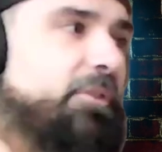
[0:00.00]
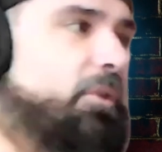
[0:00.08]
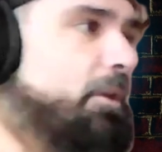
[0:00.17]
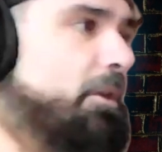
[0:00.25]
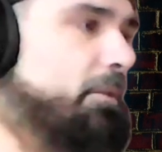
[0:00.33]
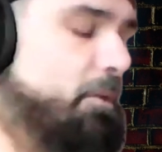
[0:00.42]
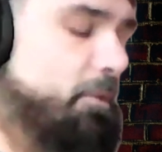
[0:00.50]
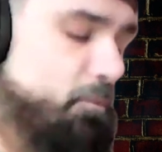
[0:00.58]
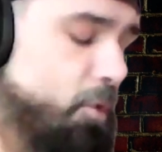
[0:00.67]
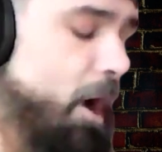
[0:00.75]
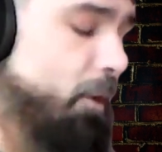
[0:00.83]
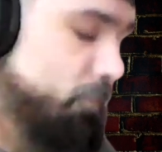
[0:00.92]
course, or
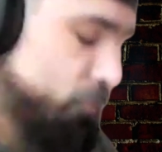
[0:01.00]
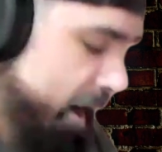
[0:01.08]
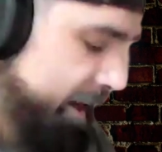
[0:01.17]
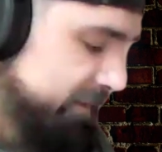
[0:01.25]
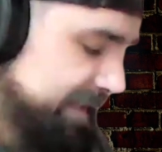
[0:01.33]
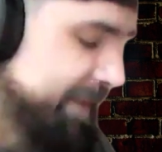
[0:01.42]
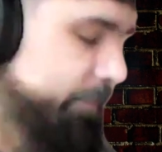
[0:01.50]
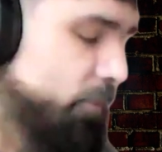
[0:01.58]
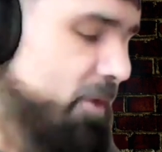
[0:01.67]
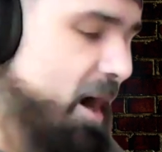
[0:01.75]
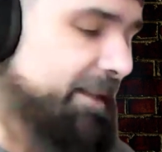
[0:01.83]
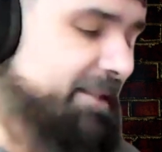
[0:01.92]
rock
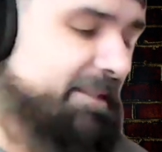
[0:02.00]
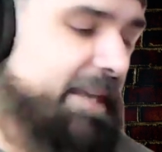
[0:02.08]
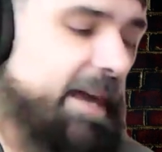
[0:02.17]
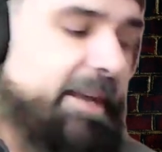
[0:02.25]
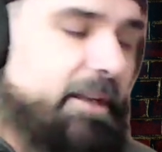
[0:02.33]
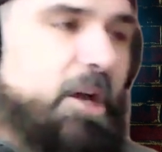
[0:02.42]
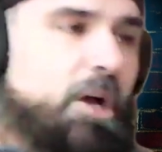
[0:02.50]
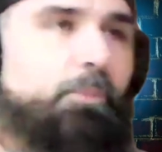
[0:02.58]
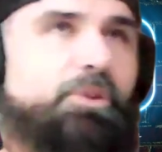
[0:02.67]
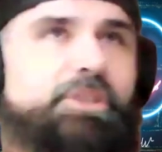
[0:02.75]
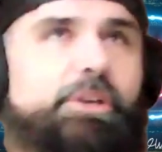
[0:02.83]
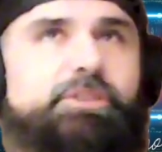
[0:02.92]
label. Rock is Dead.
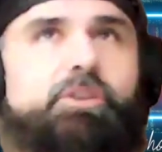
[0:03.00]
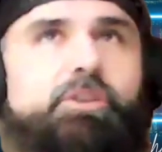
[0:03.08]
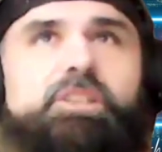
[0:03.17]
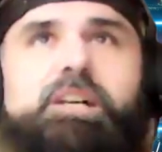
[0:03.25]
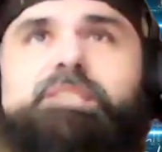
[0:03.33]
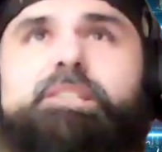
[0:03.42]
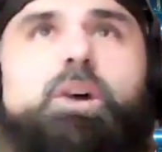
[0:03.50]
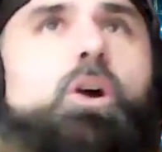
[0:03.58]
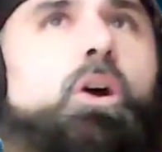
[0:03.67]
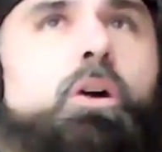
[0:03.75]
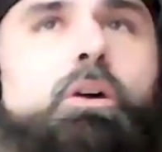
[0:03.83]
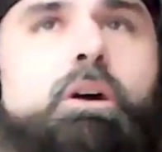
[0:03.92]
Producer does it
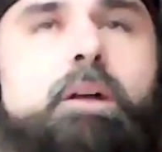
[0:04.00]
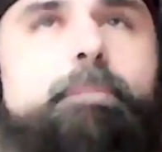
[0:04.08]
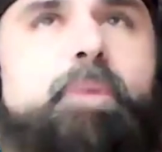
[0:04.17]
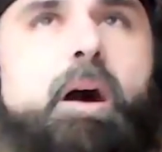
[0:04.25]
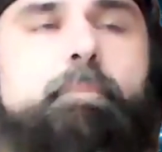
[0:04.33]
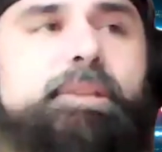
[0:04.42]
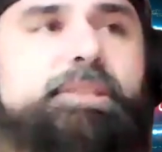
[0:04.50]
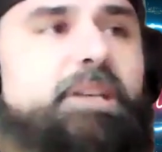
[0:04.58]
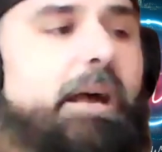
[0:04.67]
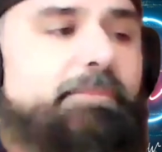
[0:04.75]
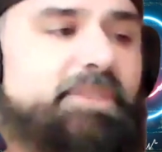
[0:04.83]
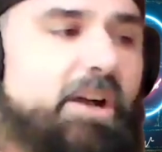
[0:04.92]
all. This
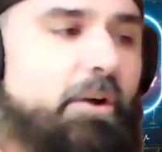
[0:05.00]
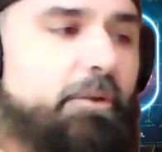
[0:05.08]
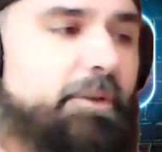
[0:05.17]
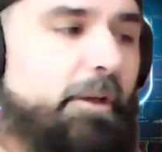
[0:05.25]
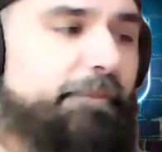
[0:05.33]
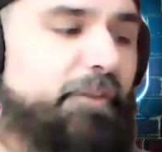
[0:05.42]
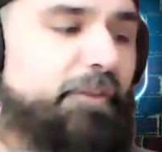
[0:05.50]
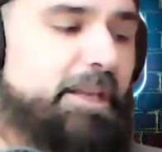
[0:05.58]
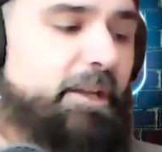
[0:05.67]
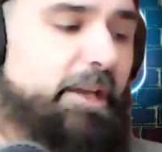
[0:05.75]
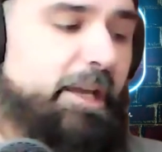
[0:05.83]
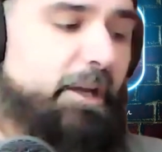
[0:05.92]
guy, I'm telling you, if you
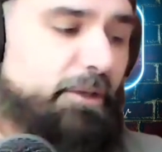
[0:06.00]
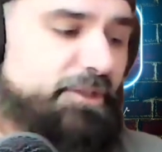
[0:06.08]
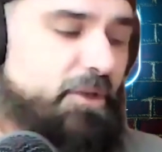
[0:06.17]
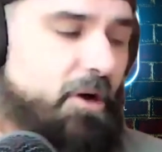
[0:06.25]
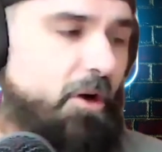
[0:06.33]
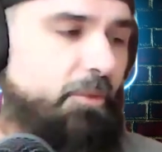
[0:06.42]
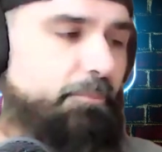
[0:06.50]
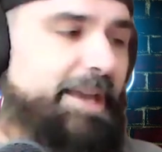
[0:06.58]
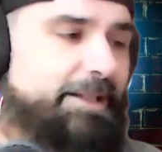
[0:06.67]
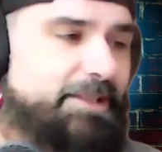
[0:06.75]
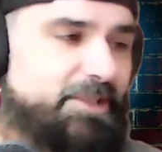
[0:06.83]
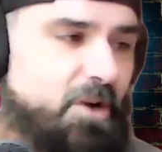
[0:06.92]
need to hear a song,
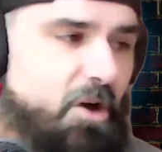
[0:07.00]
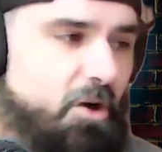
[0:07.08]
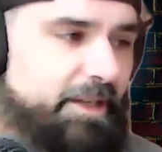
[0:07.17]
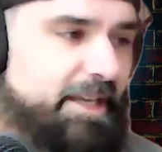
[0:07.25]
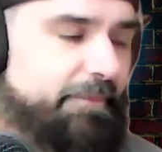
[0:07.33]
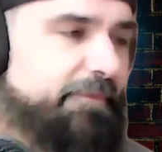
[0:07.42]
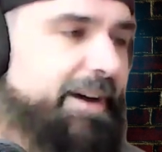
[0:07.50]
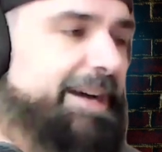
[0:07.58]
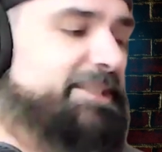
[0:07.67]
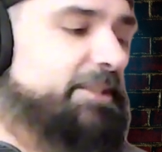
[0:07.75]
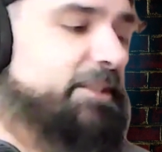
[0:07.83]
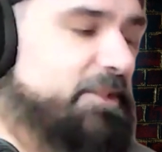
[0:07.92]
make a song, give
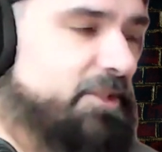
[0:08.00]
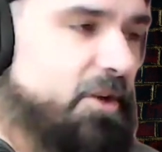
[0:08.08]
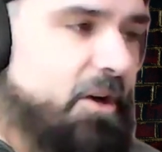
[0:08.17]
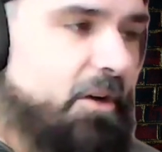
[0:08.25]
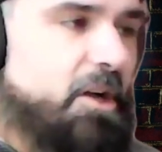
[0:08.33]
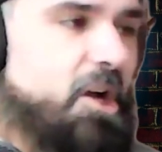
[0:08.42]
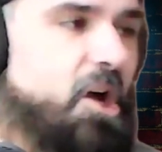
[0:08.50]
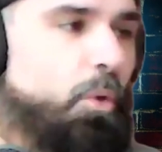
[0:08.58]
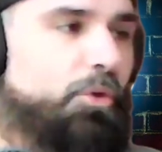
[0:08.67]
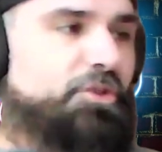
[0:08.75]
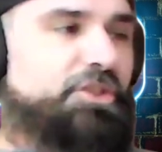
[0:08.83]
advice on a song, or